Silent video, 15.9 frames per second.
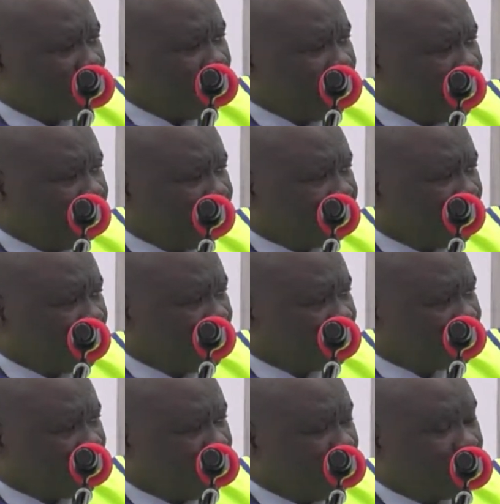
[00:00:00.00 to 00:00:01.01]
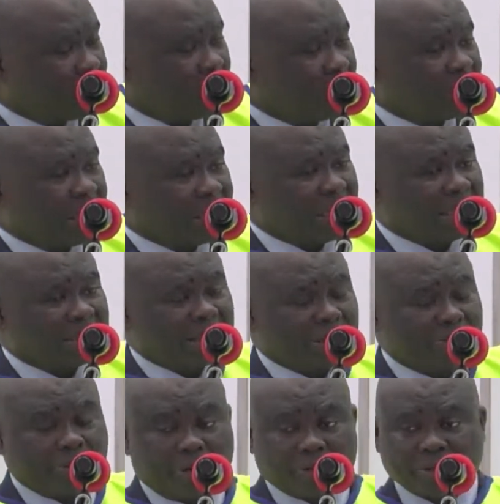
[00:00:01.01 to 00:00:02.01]
in the front. I want to take that thing
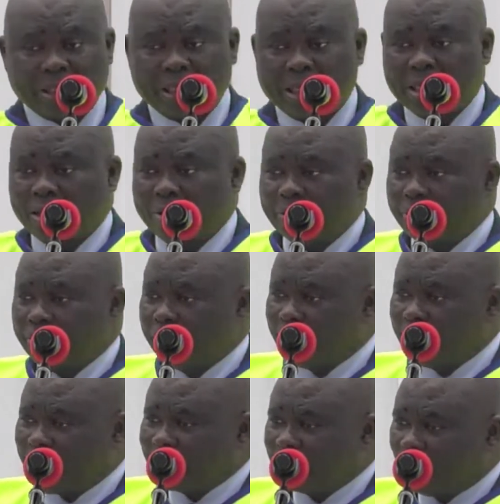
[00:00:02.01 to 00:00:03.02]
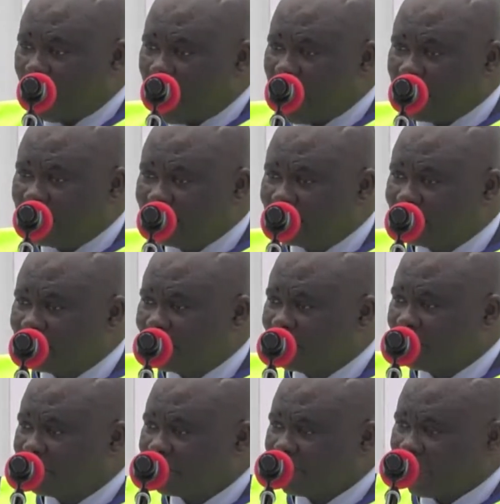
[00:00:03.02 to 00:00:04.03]
because you are the one
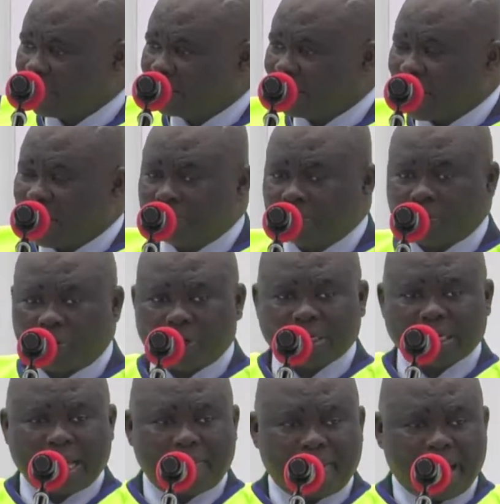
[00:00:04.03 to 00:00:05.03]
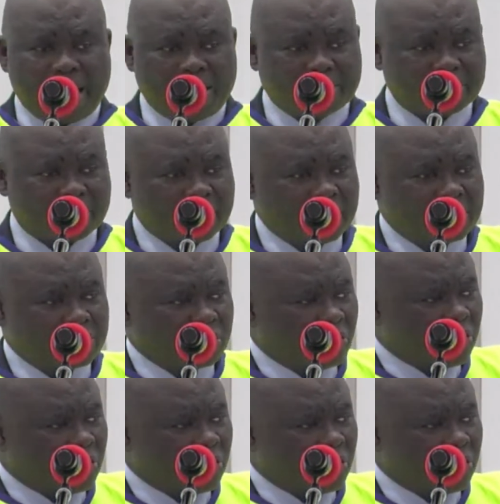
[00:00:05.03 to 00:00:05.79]
that I'm talking about. So